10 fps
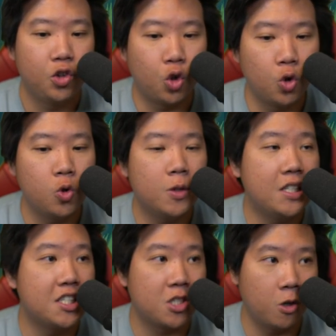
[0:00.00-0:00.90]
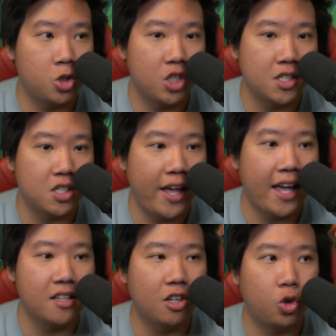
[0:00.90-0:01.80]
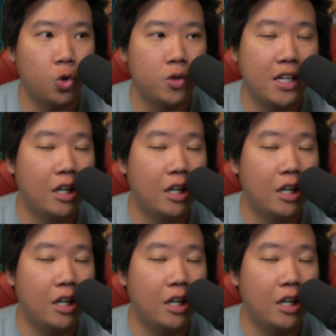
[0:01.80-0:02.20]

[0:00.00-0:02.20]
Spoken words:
through the searches and through the